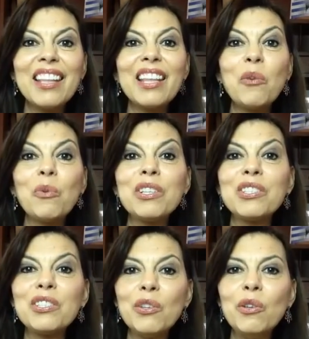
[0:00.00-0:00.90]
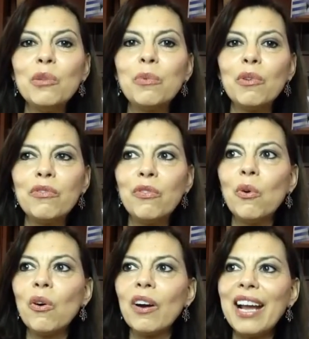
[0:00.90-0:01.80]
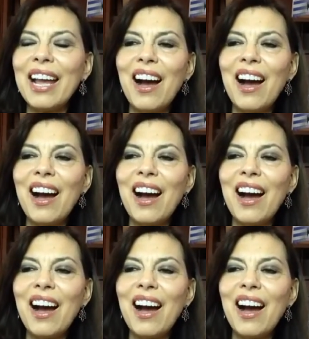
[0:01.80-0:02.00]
that was suitable for a